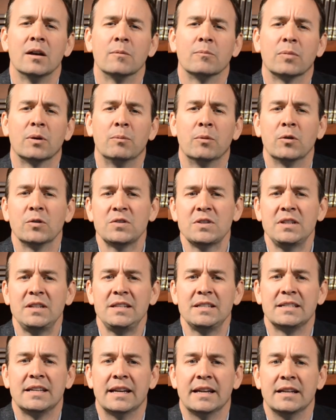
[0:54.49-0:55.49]
But most of
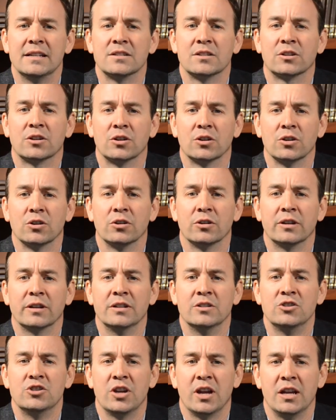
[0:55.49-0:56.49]
these gains occurred
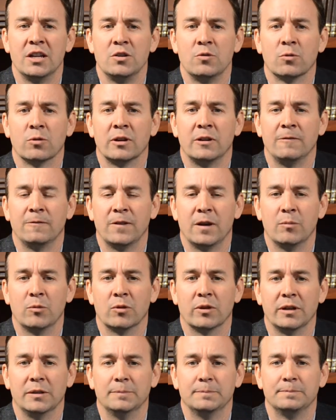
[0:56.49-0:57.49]
in January and
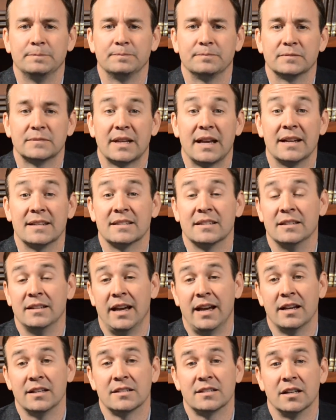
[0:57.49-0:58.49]
February, as the
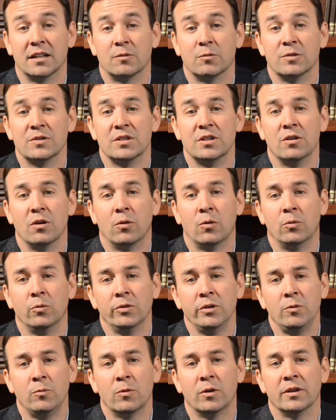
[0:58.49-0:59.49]
NASDAQ was the
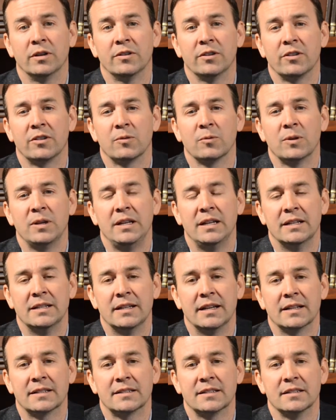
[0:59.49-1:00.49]
only one of the three
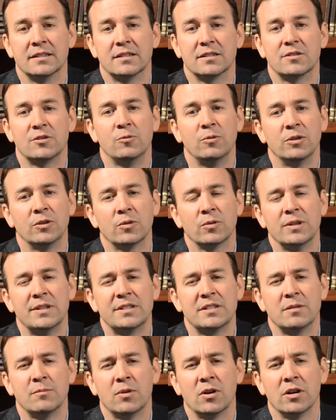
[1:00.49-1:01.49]
indexes to
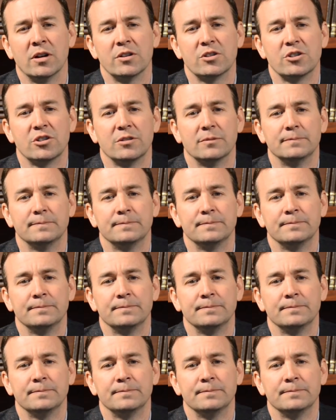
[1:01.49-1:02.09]
increase in March.